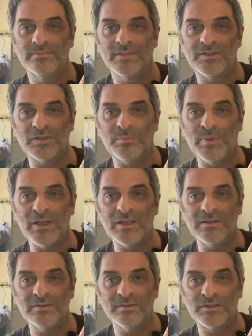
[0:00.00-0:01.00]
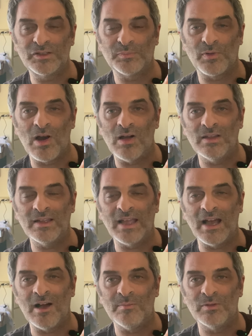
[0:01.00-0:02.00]
It's a big, sprawling
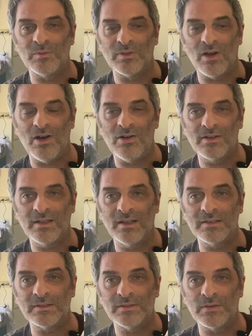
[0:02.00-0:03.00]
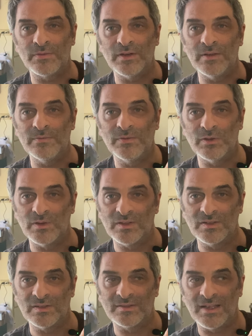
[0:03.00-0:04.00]
album with all kinds of different
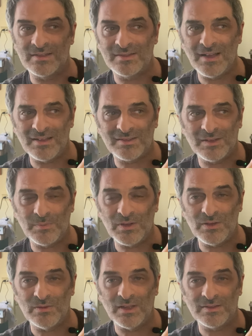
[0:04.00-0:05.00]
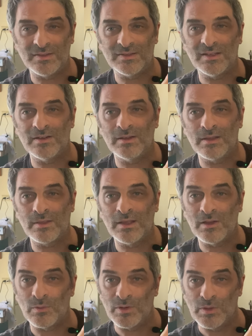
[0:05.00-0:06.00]
influences. That's not something you necessarily
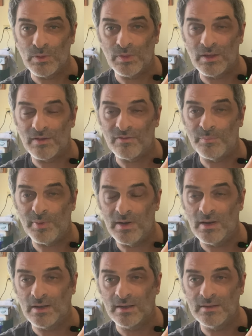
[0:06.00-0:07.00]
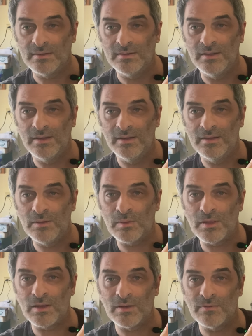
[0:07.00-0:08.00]
think when you think of punk. You
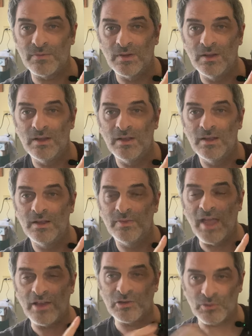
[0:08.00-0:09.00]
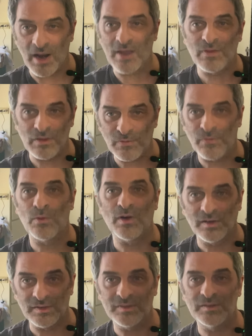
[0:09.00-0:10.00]
think of that driving
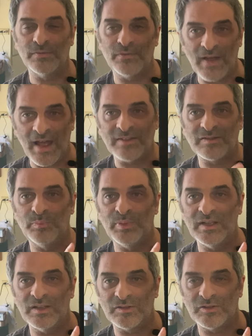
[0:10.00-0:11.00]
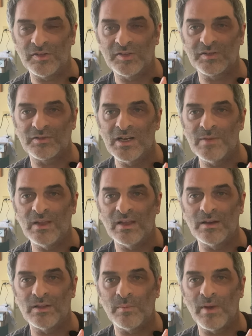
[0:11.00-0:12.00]
force, the fast beats, the screaming
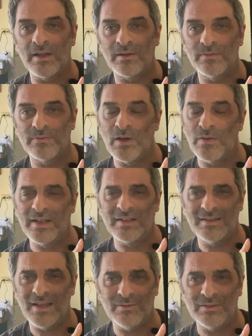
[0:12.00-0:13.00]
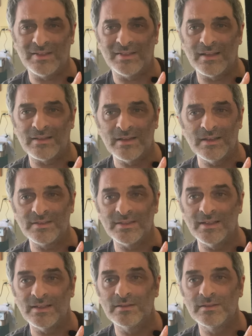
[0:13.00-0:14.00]
into the microphone. That's not what
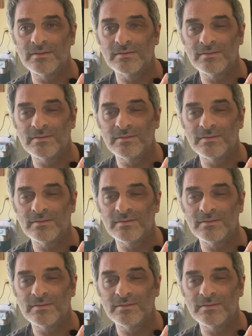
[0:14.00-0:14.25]
Sandinista is.